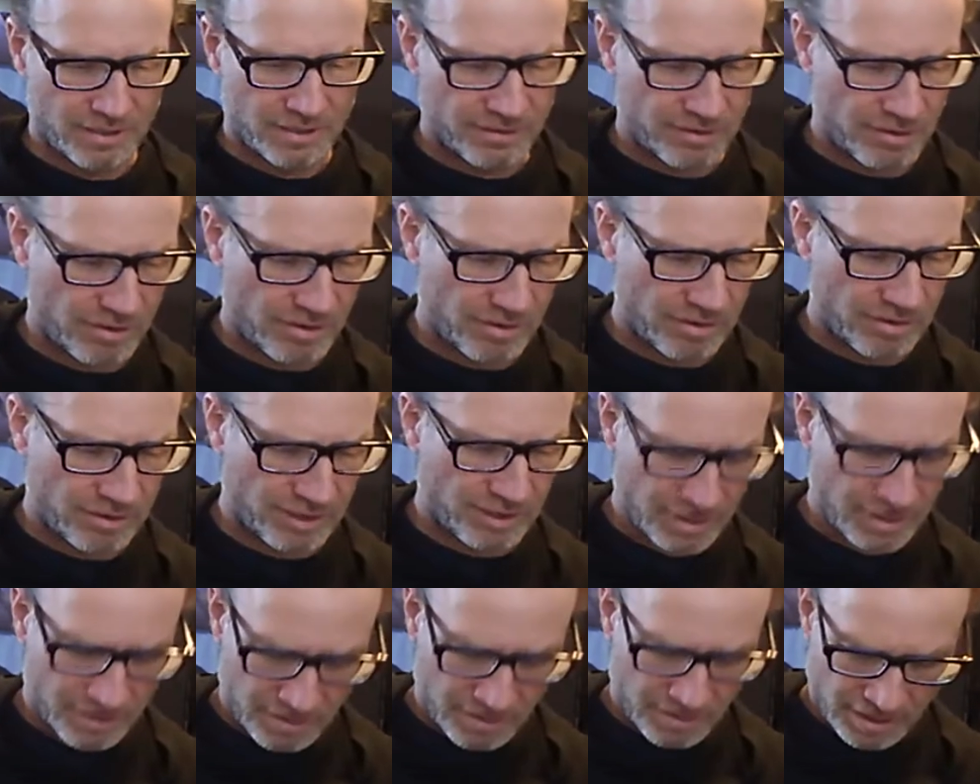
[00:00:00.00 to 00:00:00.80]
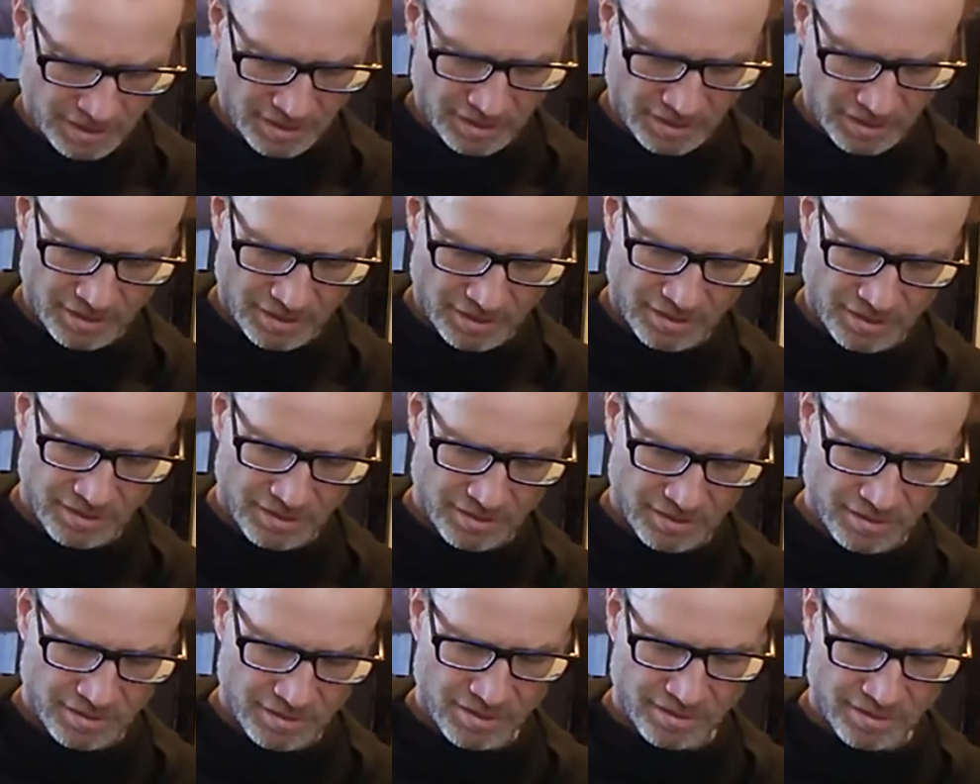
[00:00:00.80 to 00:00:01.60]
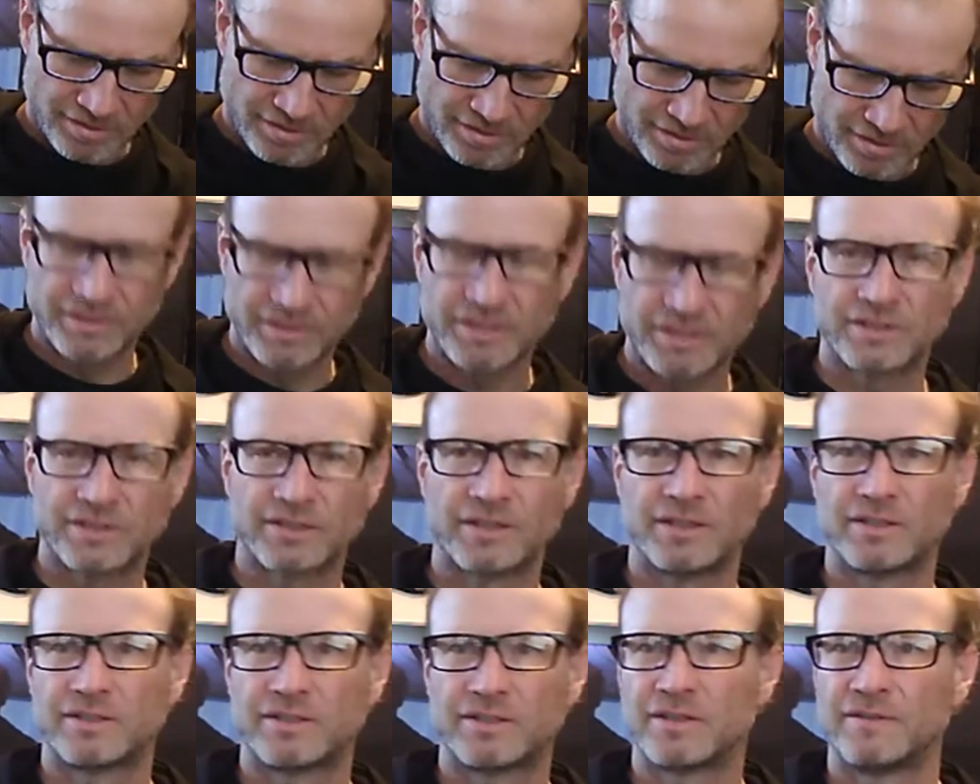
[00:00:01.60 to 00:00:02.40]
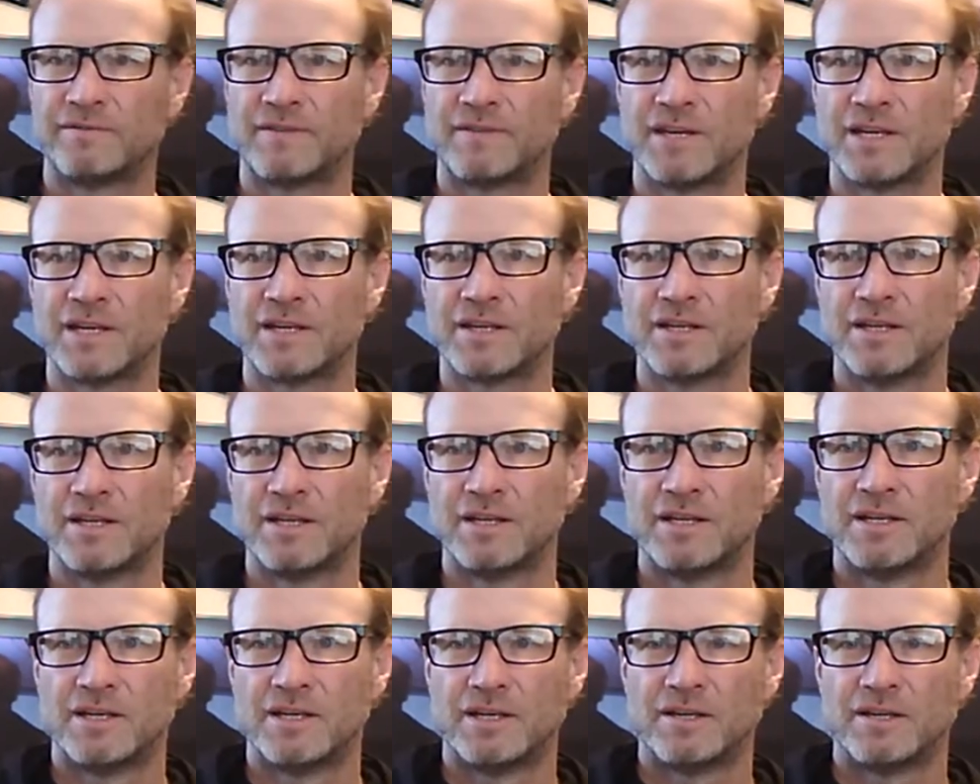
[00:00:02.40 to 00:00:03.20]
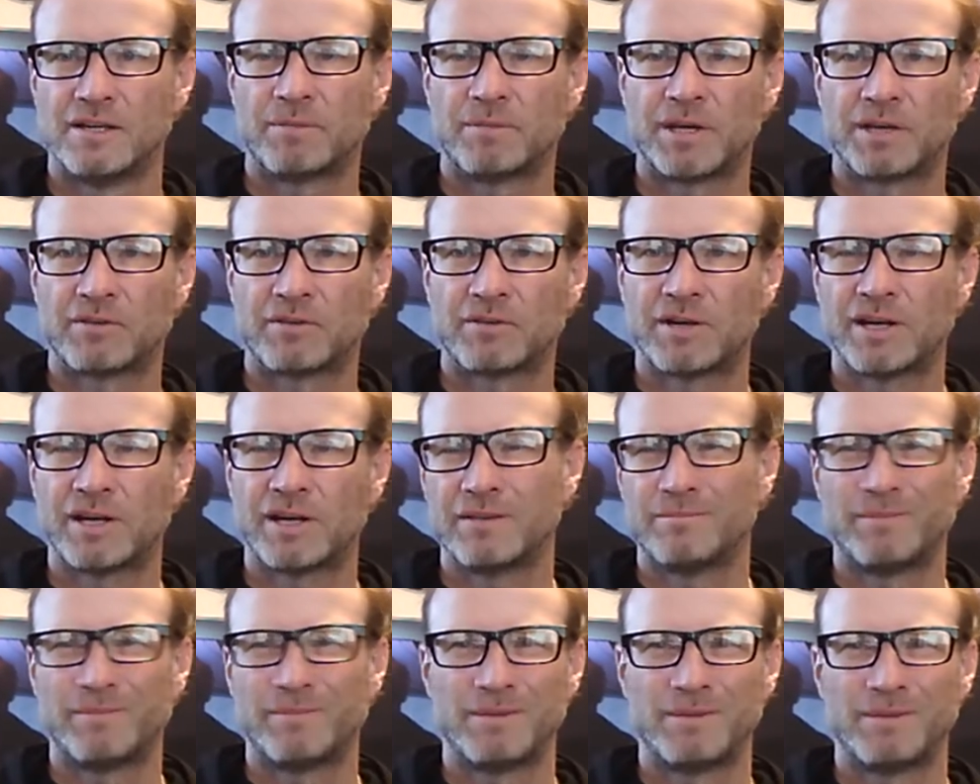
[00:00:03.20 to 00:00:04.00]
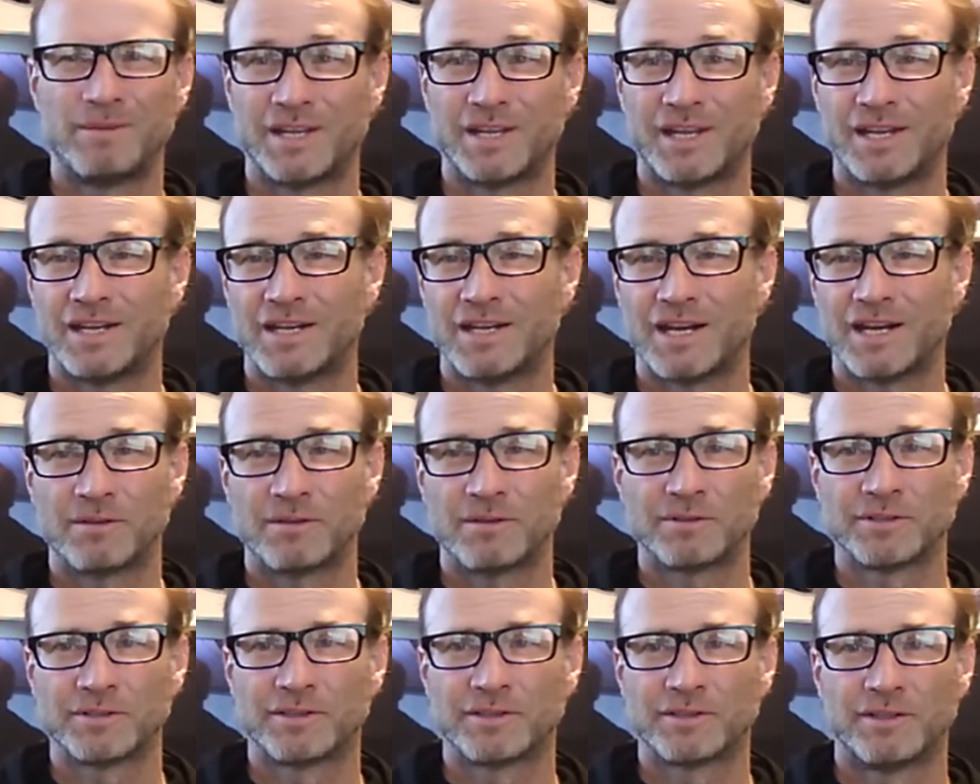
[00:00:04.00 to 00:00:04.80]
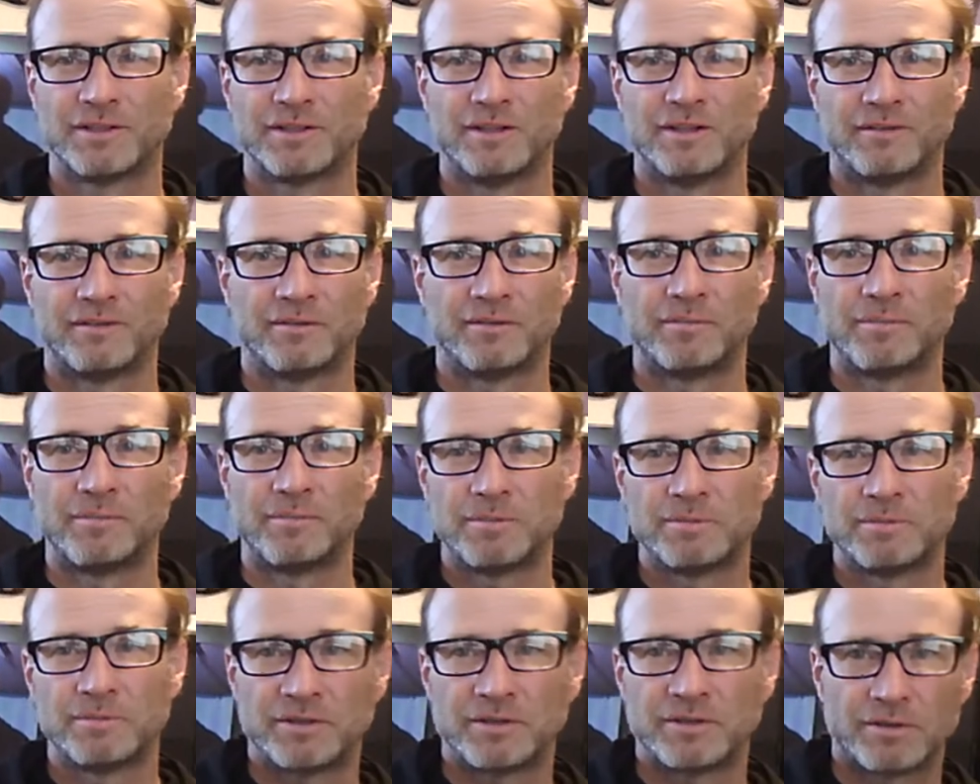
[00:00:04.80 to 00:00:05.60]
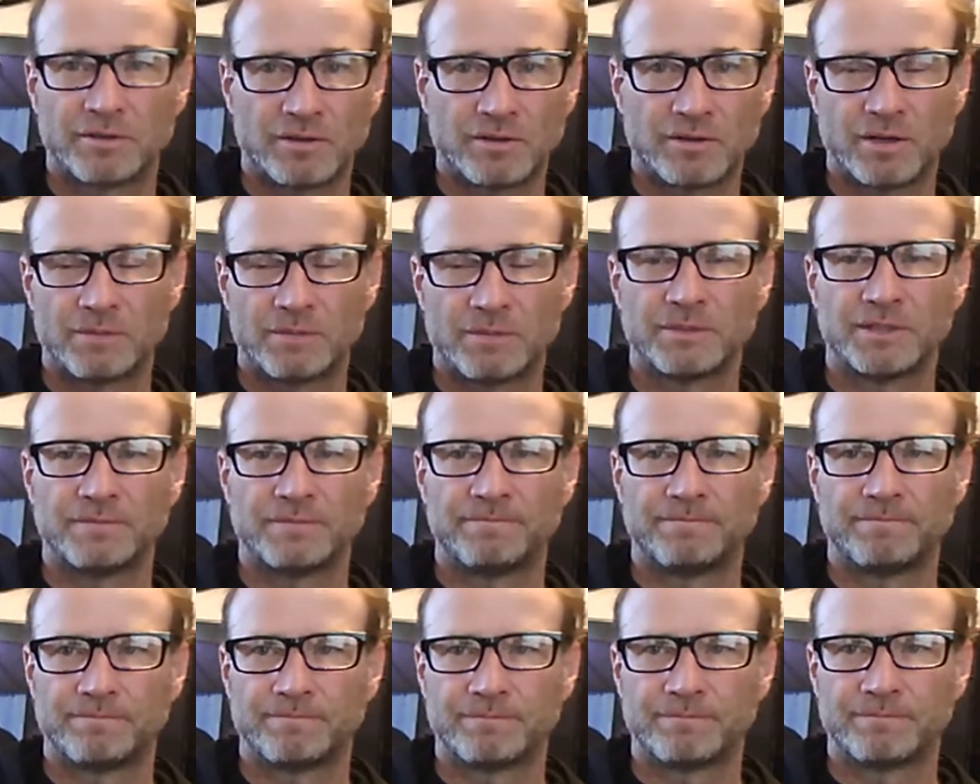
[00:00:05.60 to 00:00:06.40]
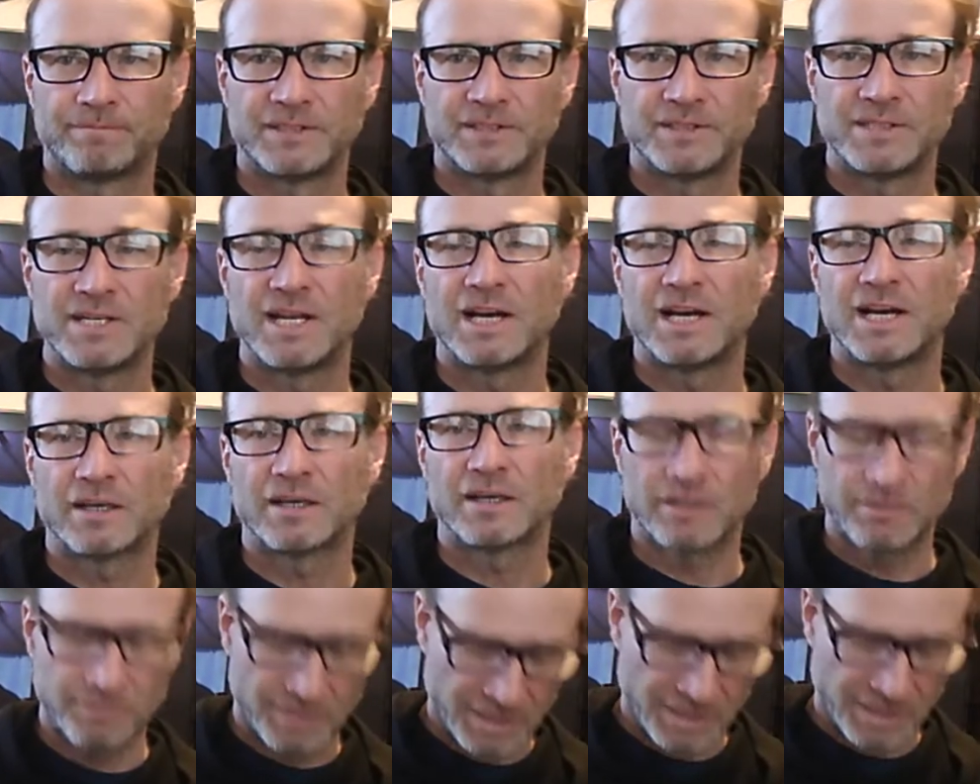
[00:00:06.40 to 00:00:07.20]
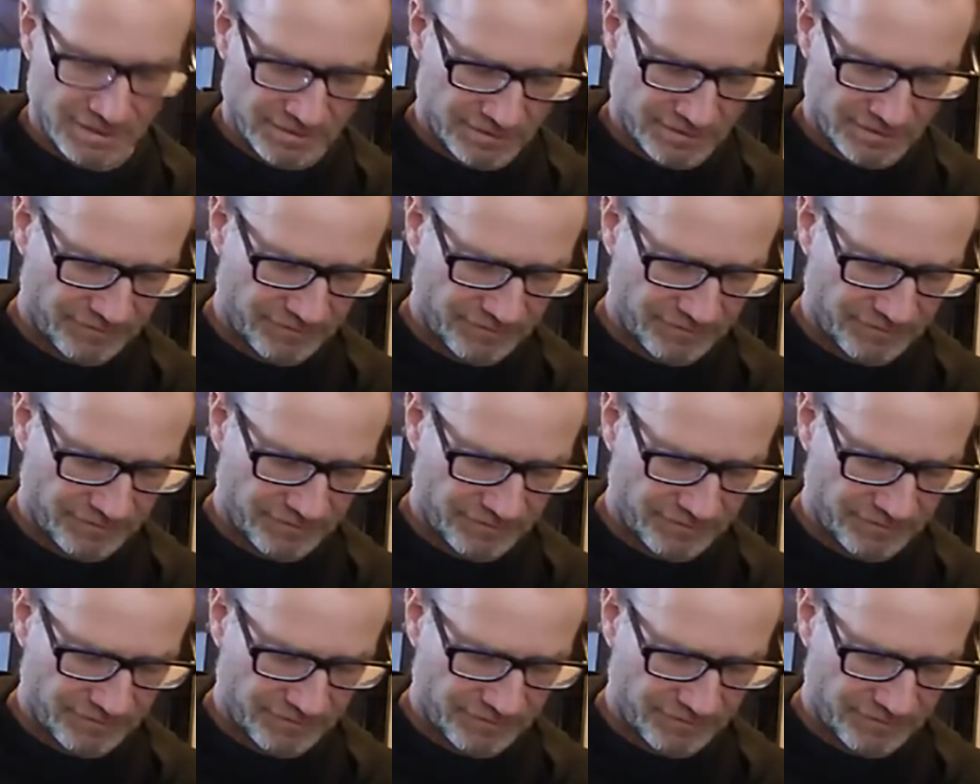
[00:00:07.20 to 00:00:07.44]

targeting a iron distance event, bike ride, in maybe 8 hours, well, maybe the aero helmet is not going to be as